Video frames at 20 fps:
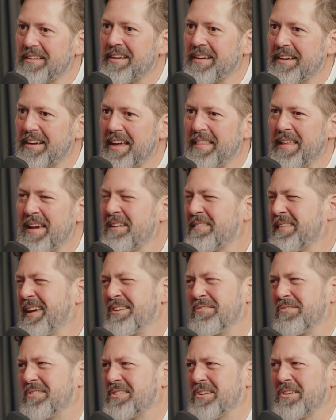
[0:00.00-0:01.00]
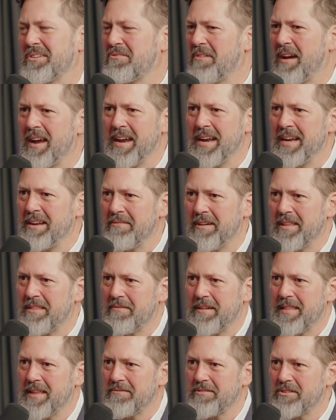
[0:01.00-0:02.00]
And they looked so great anyway, the
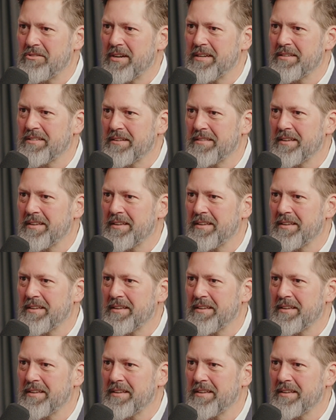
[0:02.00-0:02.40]
way they were dressed.